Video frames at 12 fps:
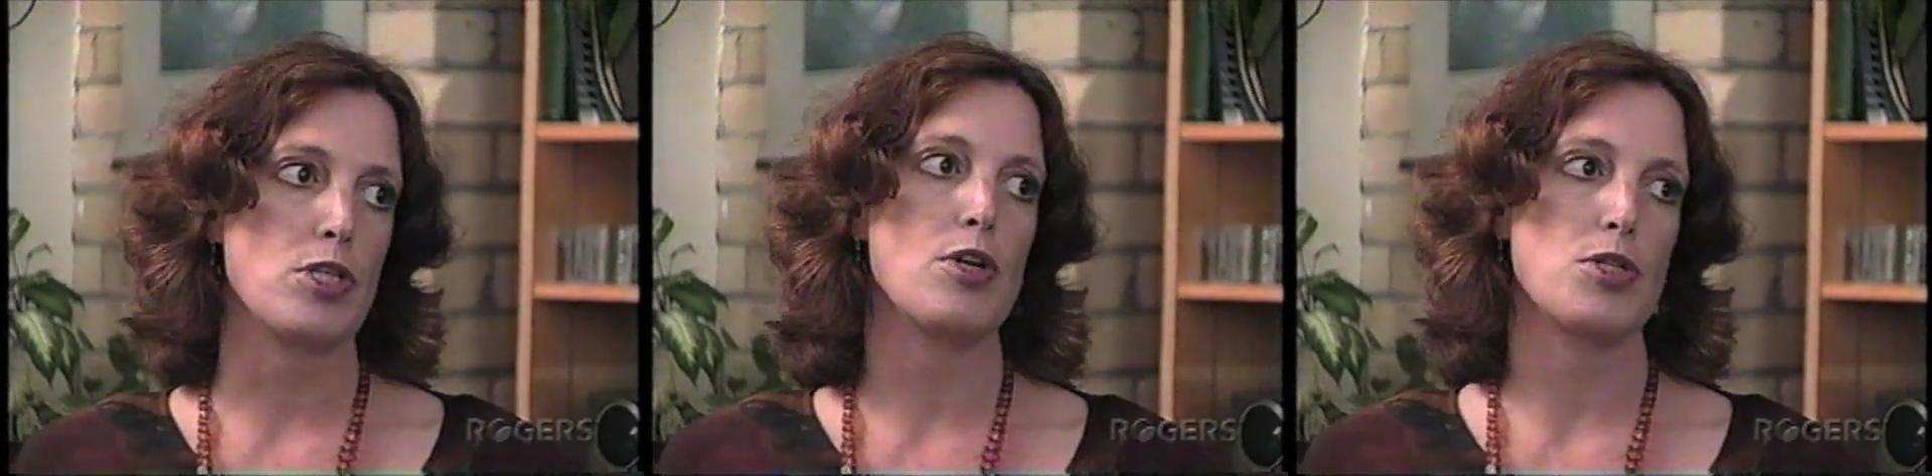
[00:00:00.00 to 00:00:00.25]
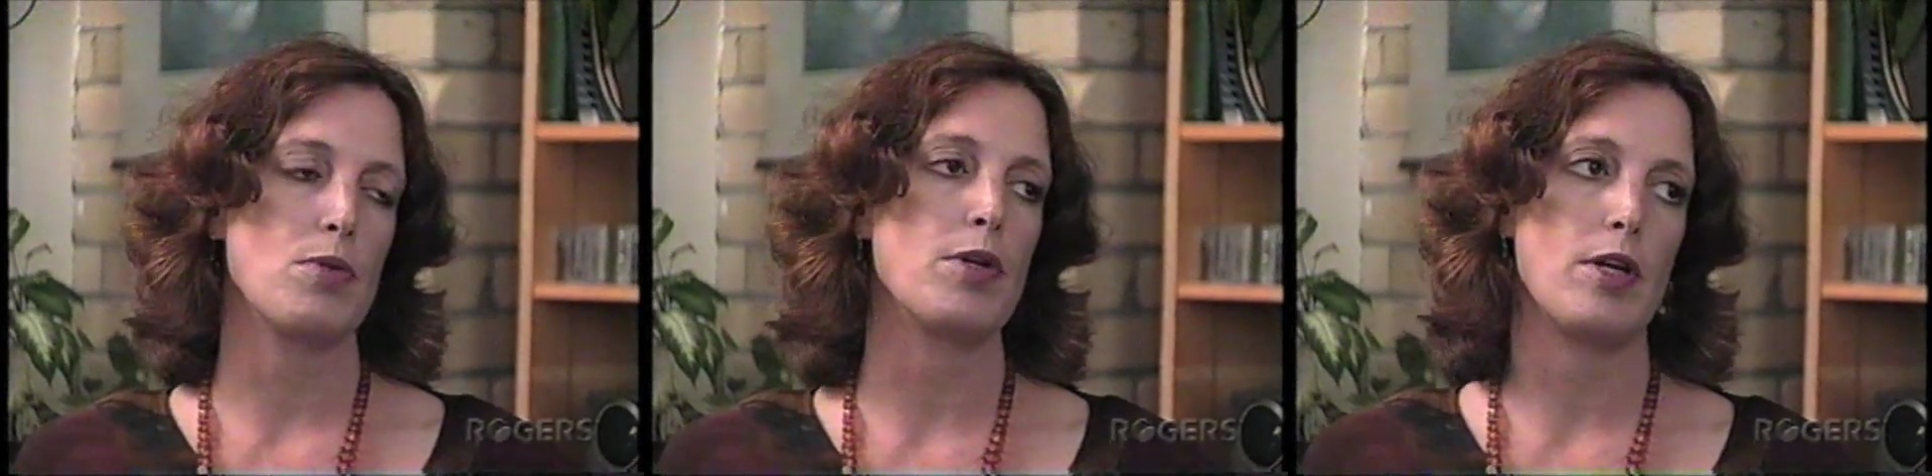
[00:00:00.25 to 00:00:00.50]

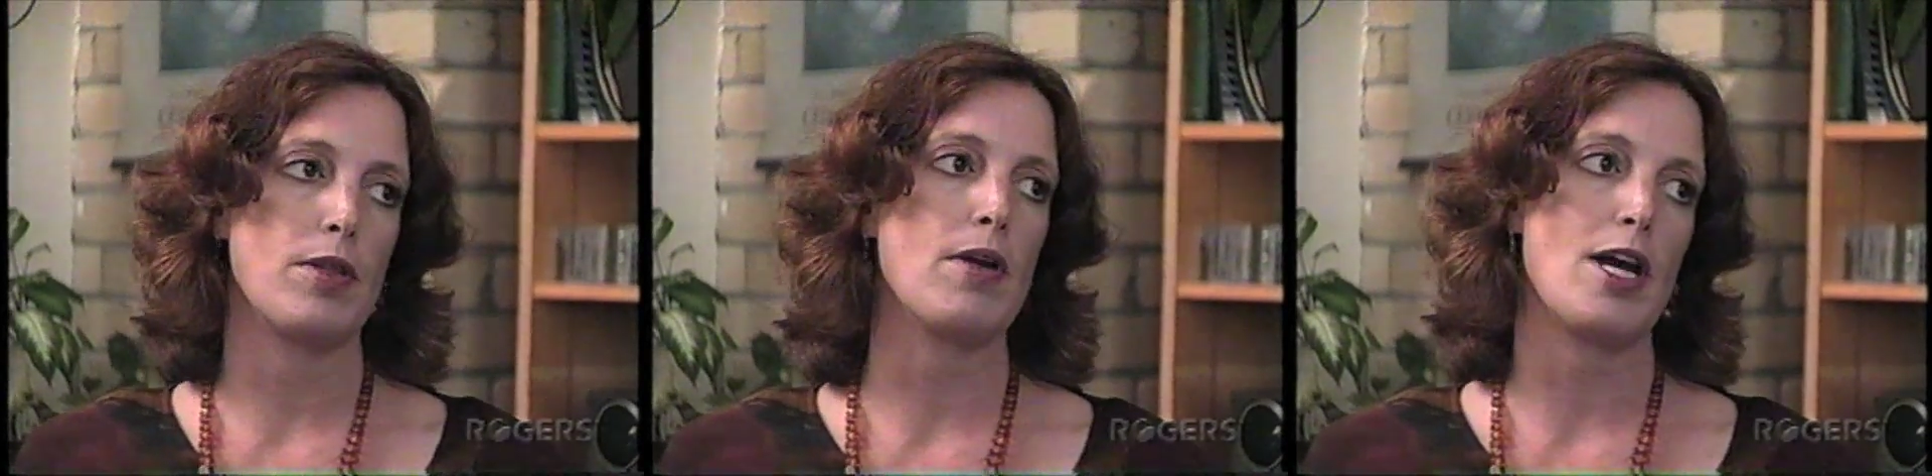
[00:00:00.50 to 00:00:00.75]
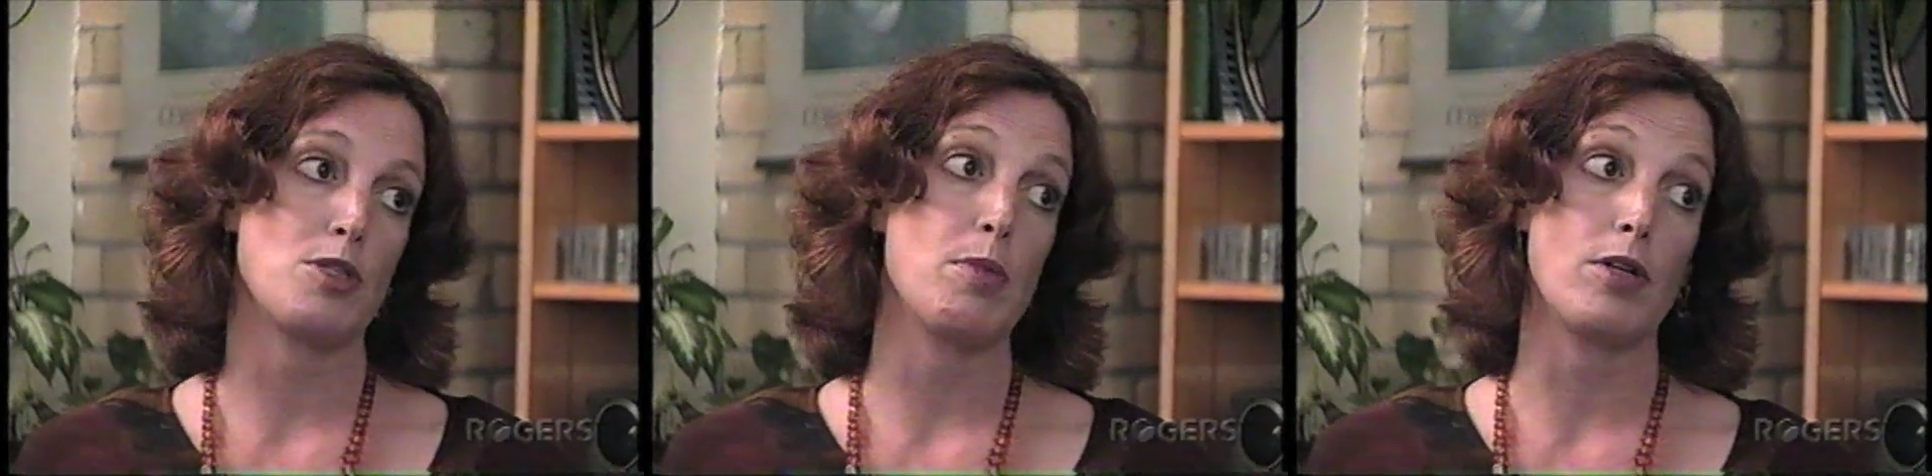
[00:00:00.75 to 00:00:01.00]
also another
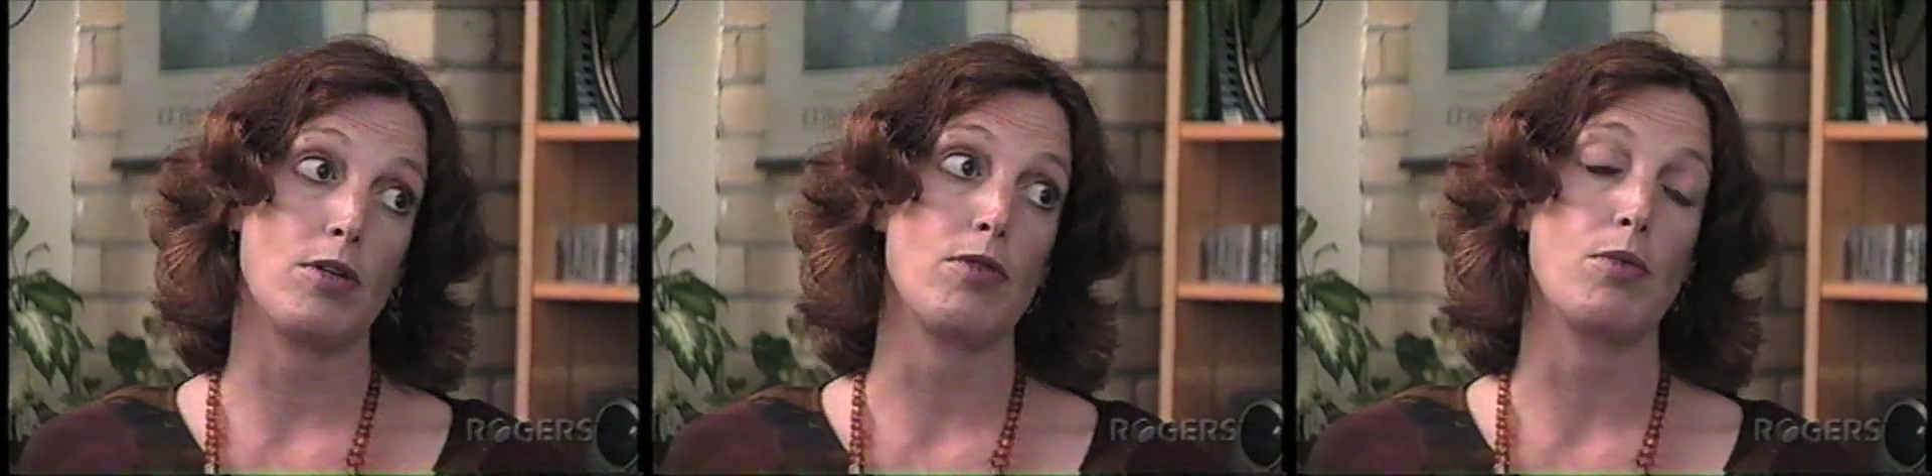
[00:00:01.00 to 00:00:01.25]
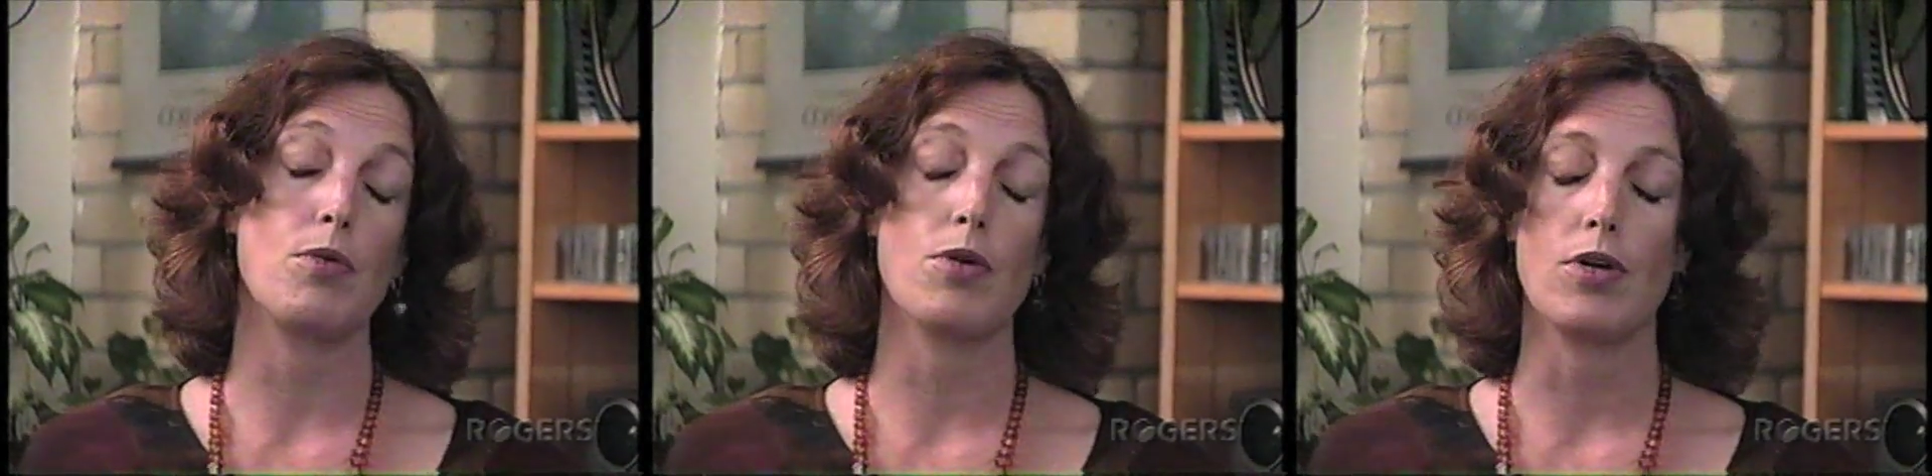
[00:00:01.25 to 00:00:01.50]
aspect of
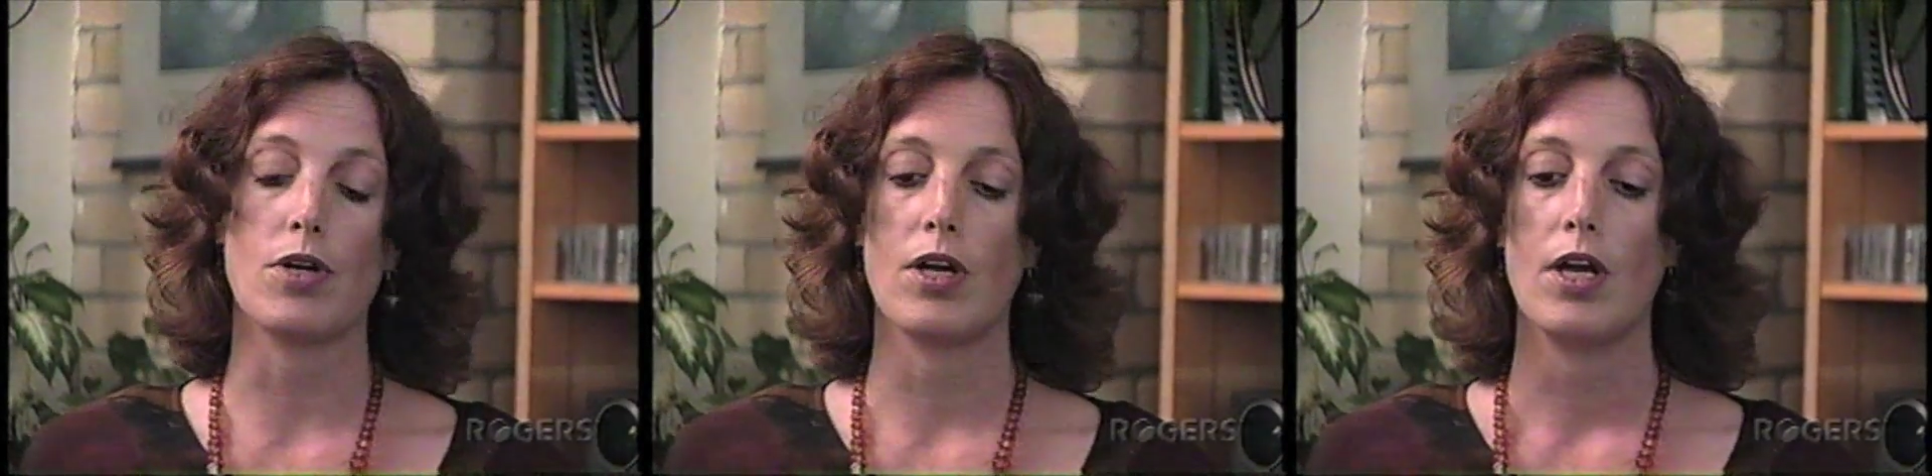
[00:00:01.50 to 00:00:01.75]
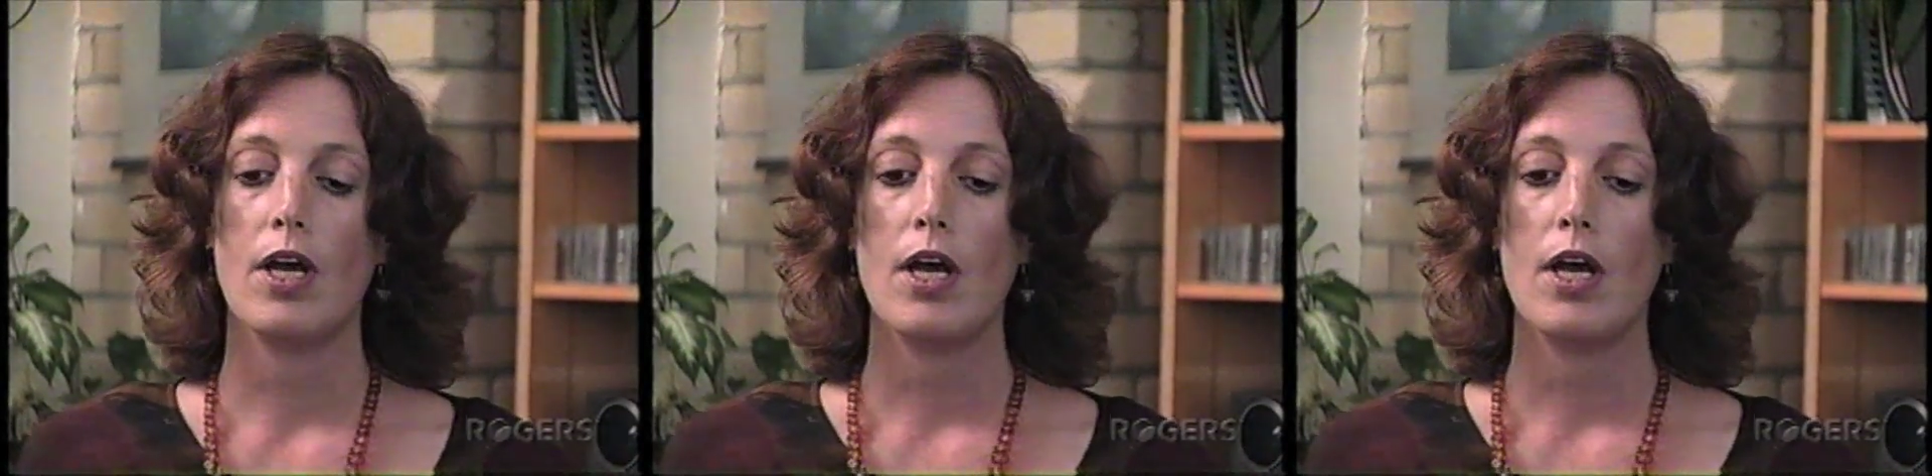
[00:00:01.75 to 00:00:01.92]
the work.